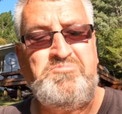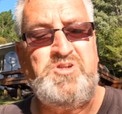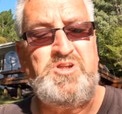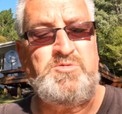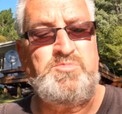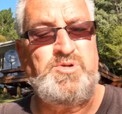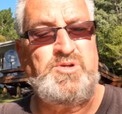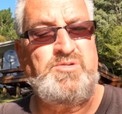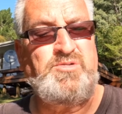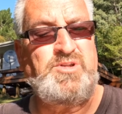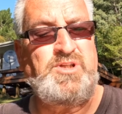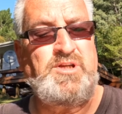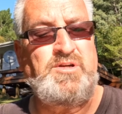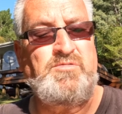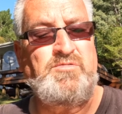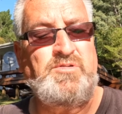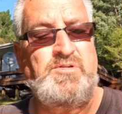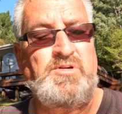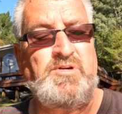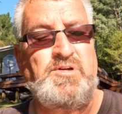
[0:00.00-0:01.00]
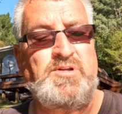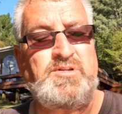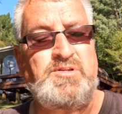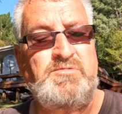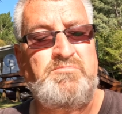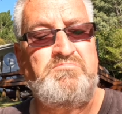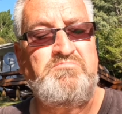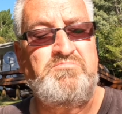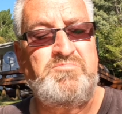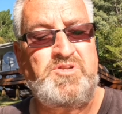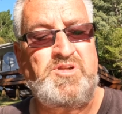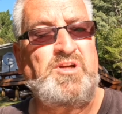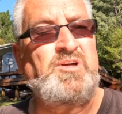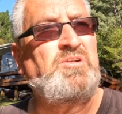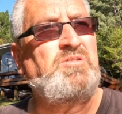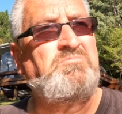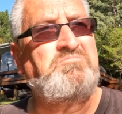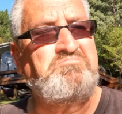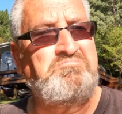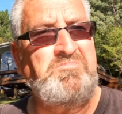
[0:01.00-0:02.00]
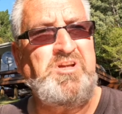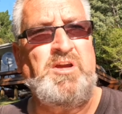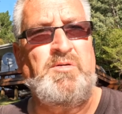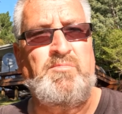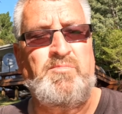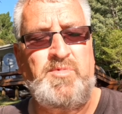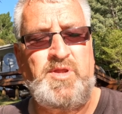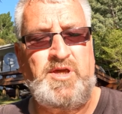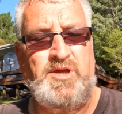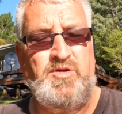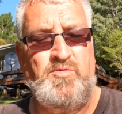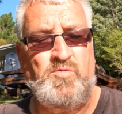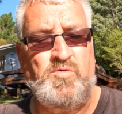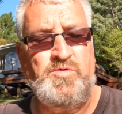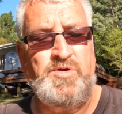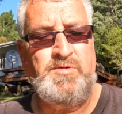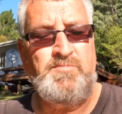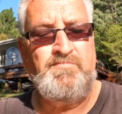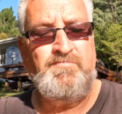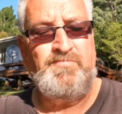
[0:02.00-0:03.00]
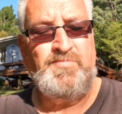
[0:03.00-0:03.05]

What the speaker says: just because they're good guys. So, yeah, thank you, WOI.